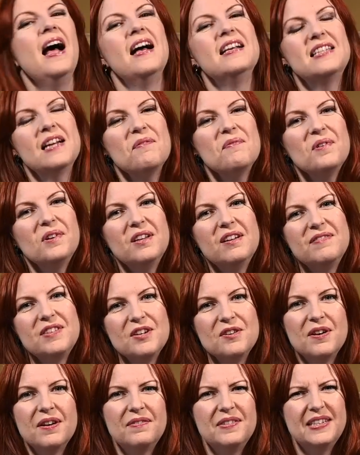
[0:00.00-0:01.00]
several of
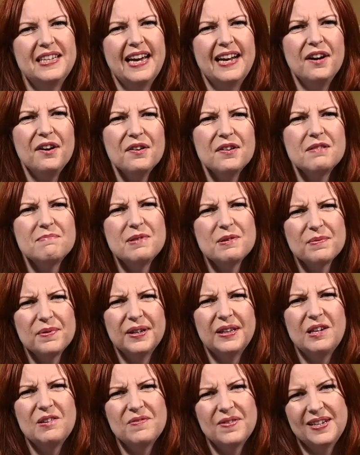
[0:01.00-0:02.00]
you have said, oh, it'd be
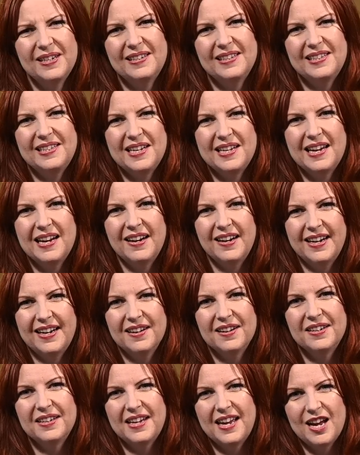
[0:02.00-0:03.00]
really fun to see Gary
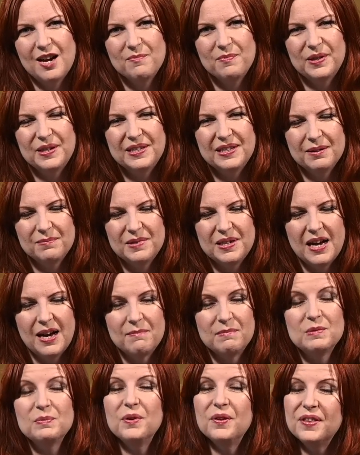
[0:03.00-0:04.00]
on camera
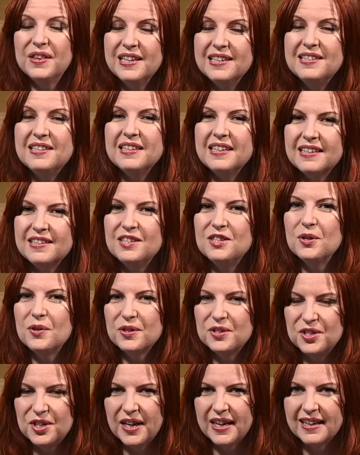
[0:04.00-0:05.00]
sometimes. Well, this is your
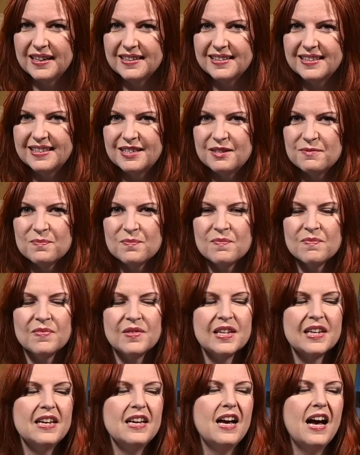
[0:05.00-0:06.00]
chance.
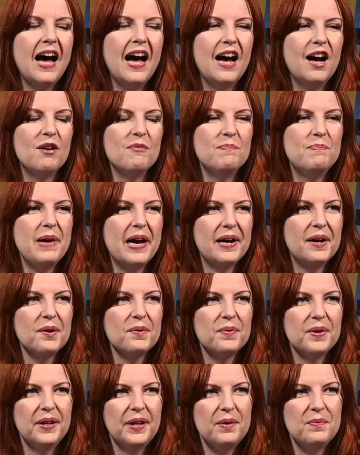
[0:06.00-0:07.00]
Becca
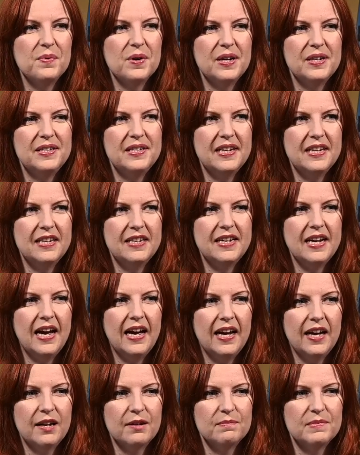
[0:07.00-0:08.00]
really wanted,
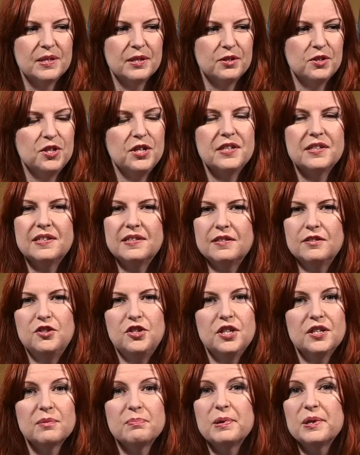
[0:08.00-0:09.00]
so
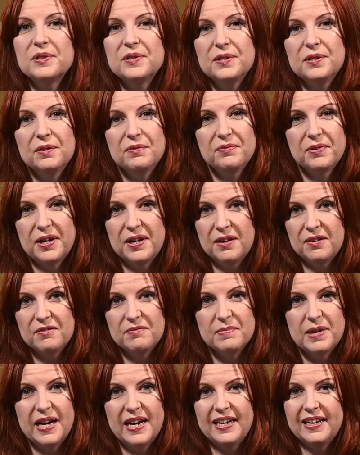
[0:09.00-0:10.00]
she's a personal friend of
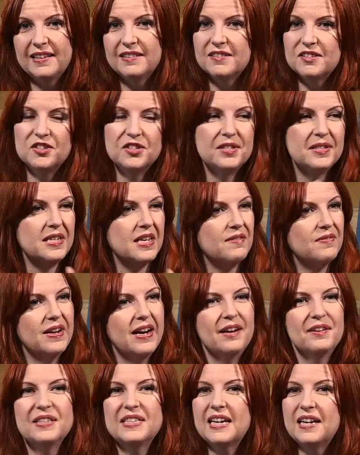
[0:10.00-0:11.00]
mine, just even
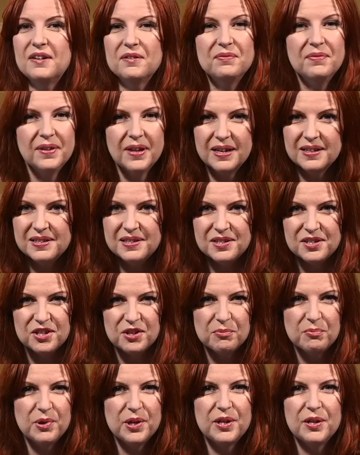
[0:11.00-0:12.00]
outside of
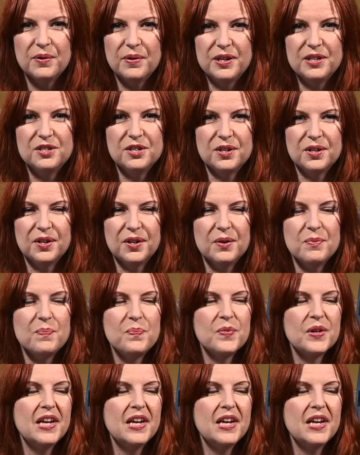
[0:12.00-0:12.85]
Flosstube, we know each other.